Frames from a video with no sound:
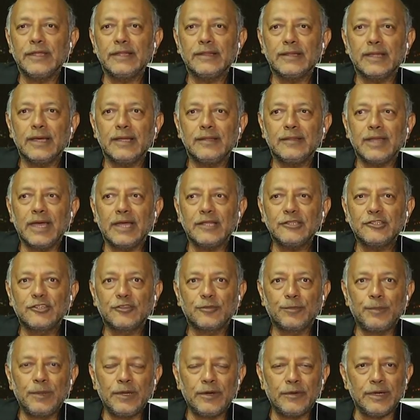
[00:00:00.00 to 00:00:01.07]
I think that that
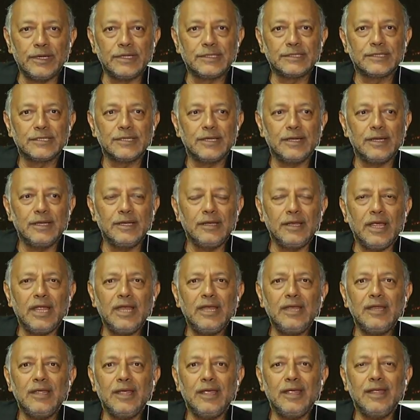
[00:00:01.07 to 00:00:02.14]
spirit, in
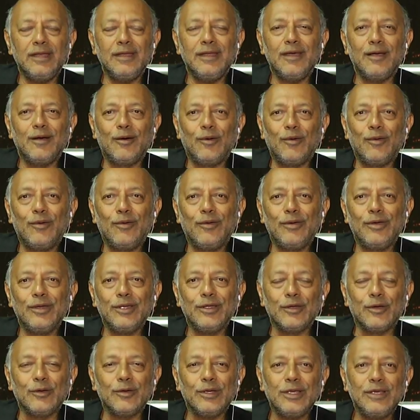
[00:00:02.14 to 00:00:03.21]
in in,
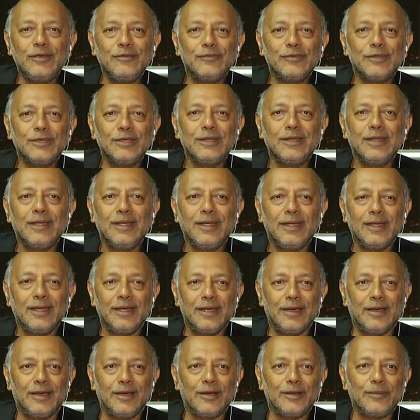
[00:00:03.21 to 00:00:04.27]
you know, even
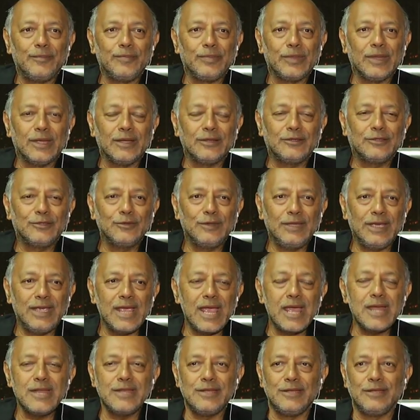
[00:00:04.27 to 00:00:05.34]
uh, to
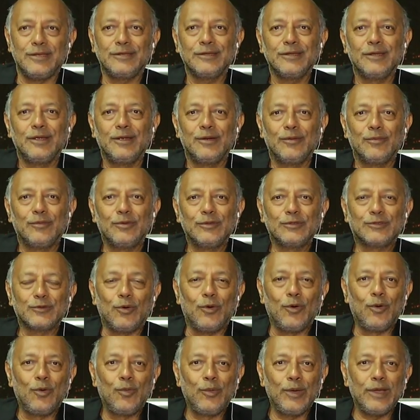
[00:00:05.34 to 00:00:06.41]
the end, was
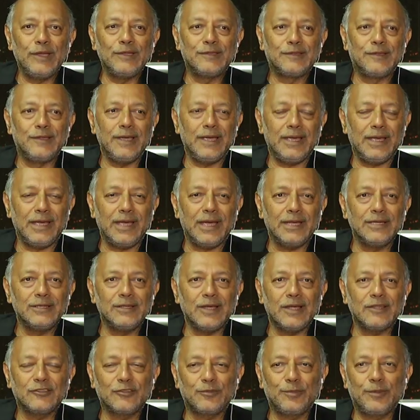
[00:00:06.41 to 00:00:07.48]
always there,
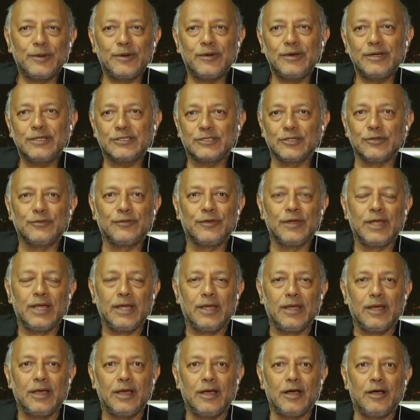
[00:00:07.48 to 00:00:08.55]
and that spirit of
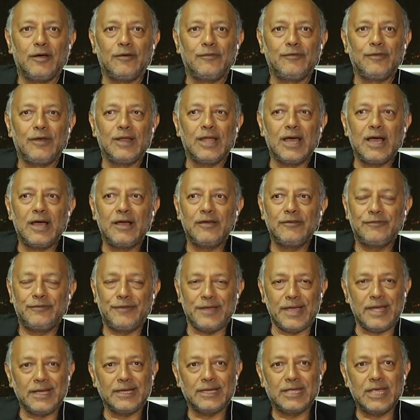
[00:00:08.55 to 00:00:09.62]
of
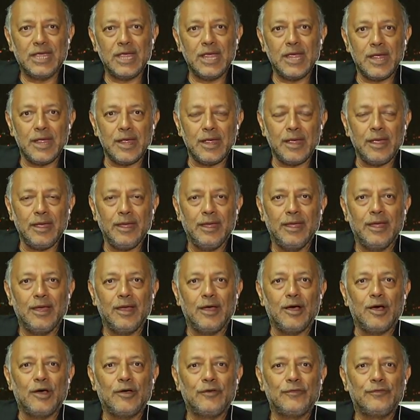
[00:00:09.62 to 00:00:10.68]
love and care
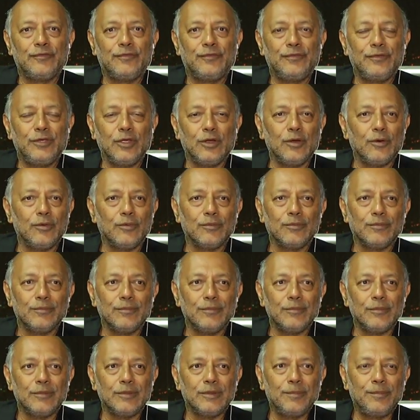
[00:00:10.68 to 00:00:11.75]
of, you know,
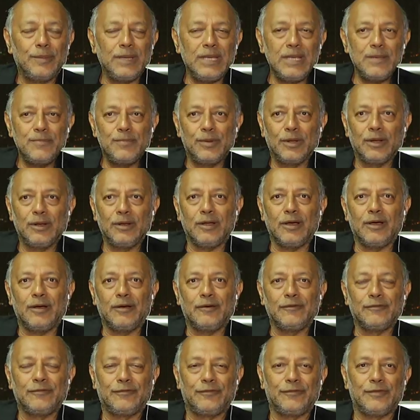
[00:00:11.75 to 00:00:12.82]
the people
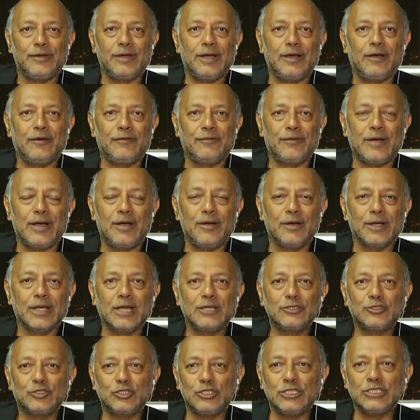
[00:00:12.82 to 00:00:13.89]
of of our
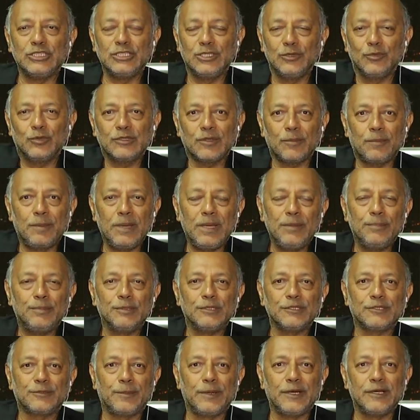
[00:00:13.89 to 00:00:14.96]
country. She was a
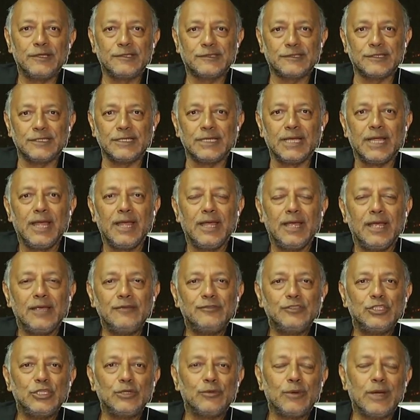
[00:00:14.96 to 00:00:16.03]
people's person.
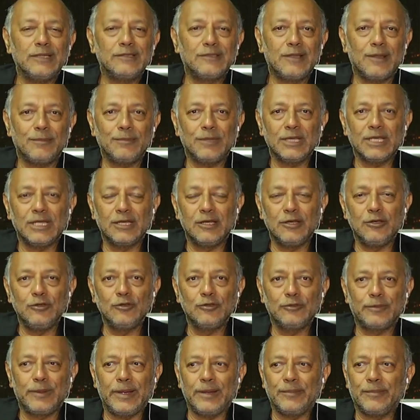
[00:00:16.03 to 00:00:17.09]
If she read something in a
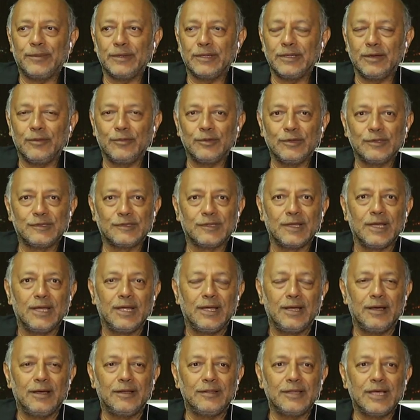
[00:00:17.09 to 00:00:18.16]
newspaper, there was
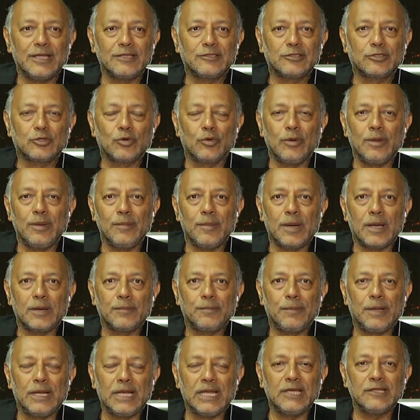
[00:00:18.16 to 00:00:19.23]
uh, that story
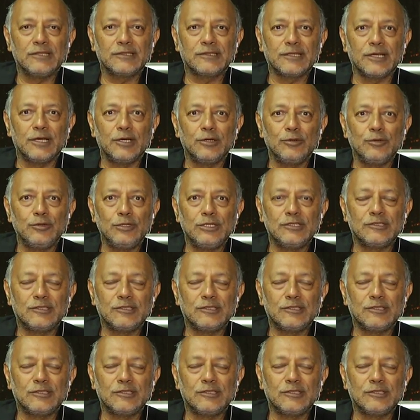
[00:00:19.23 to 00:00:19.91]
about Palesa who